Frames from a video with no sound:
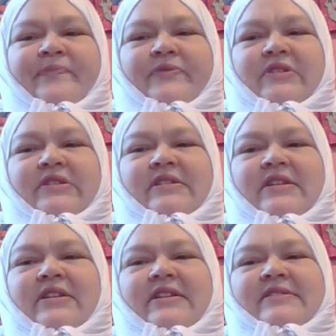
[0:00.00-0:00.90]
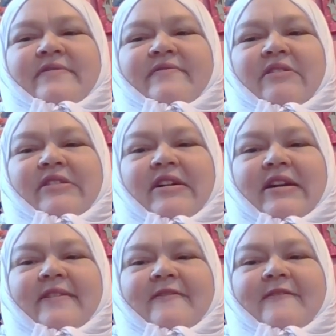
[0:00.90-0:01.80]
It isn't very
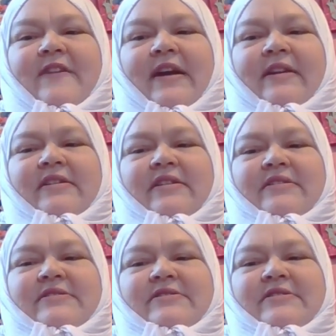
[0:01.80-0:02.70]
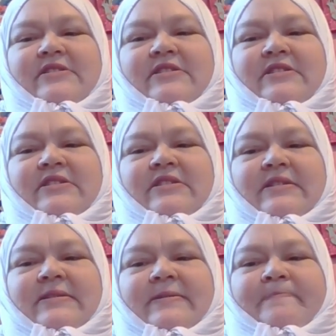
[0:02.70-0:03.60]
high in fat. It's
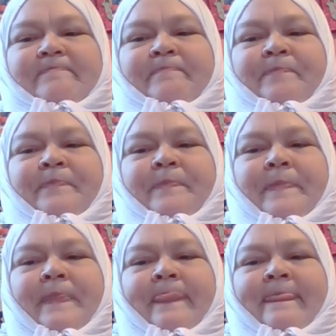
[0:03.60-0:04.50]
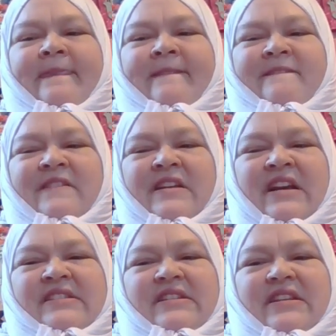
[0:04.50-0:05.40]
um, it
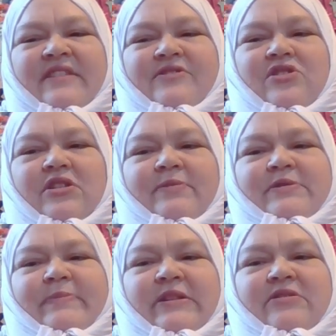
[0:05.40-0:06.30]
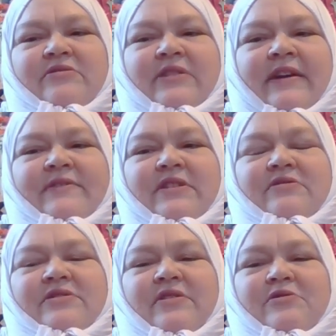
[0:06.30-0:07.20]
has a lot of carbs, but you don't have to
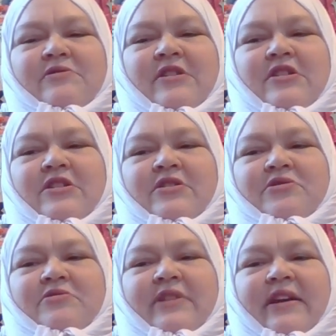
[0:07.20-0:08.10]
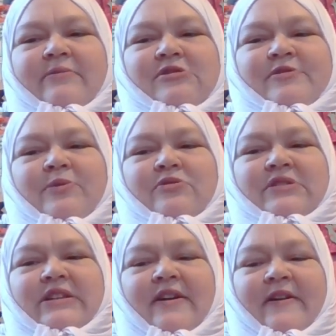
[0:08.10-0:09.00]
use a whole two tablespoons